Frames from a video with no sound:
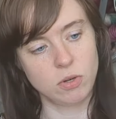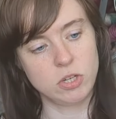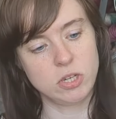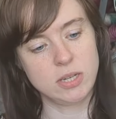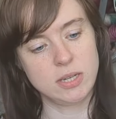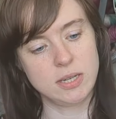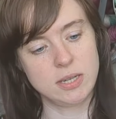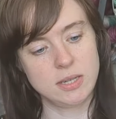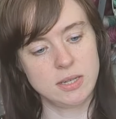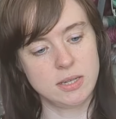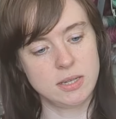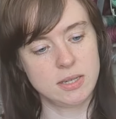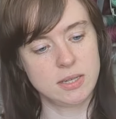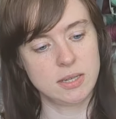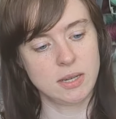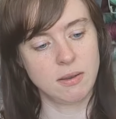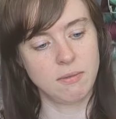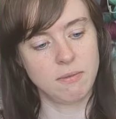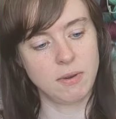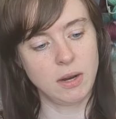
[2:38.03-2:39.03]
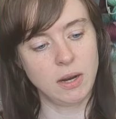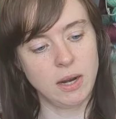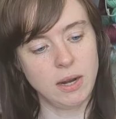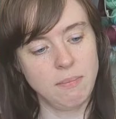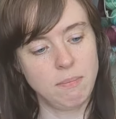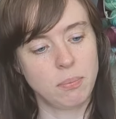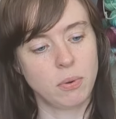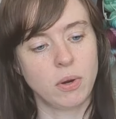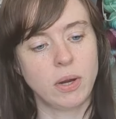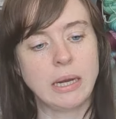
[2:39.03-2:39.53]
which is a
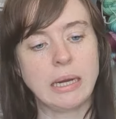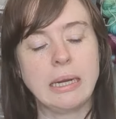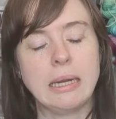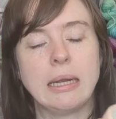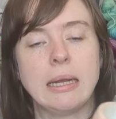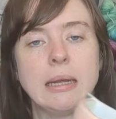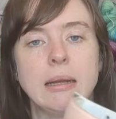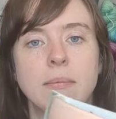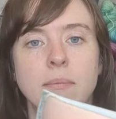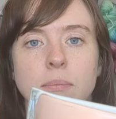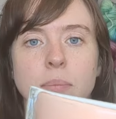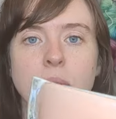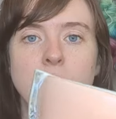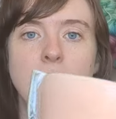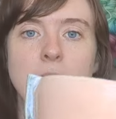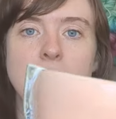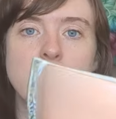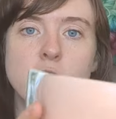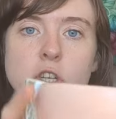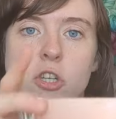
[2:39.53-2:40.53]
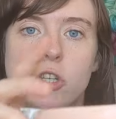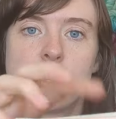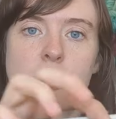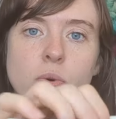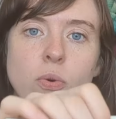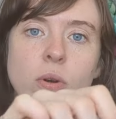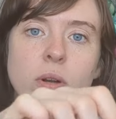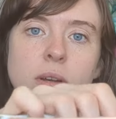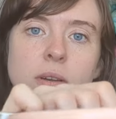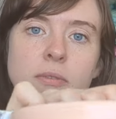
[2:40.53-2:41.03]
very pretty blush
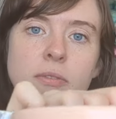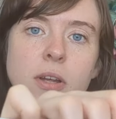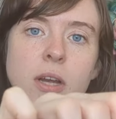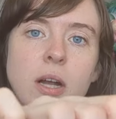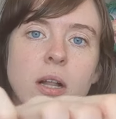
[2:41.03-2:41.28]
sort of